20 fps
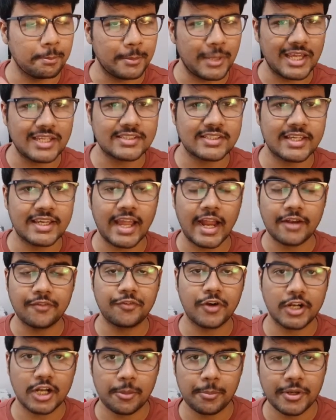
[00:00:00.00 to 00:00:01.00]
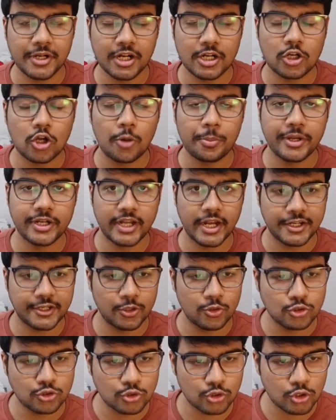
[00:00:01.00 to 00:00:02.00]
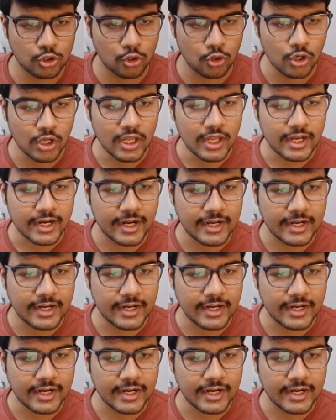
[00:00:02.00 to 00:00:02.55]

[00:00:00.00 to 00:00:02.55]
basic and fundamental topic that you should know